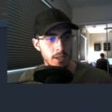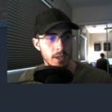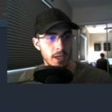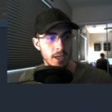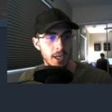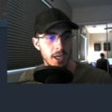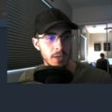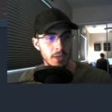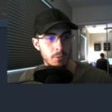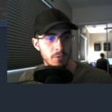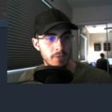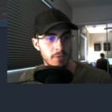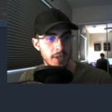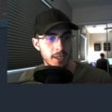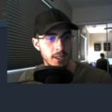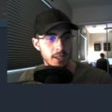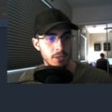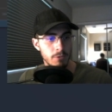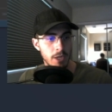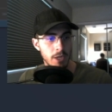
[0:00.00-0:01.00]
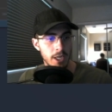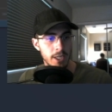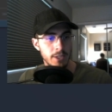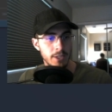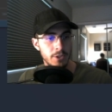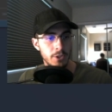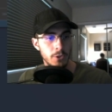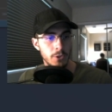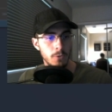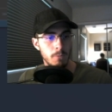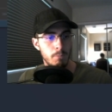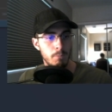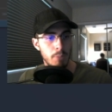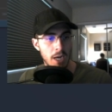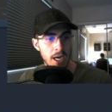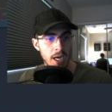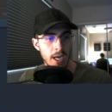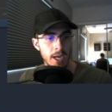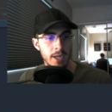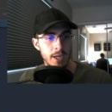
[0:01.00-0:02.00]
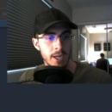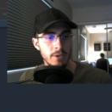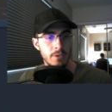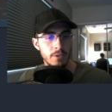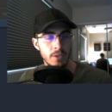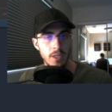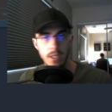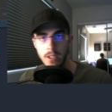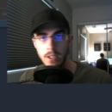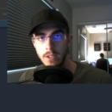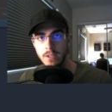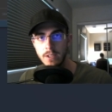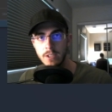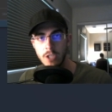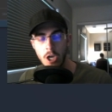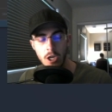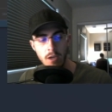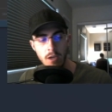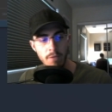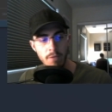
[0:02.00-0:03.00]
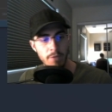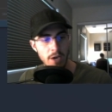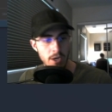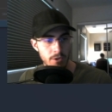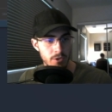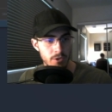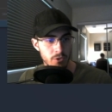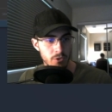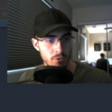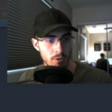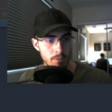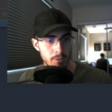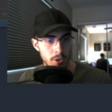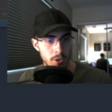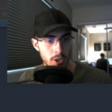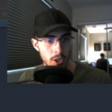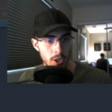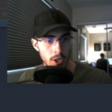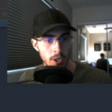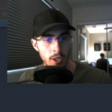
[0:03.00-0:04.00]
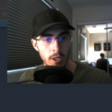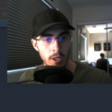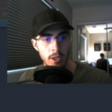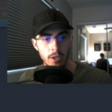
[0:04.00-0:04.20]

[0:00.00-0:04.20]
And we're finally ready to bind the socket file descriptor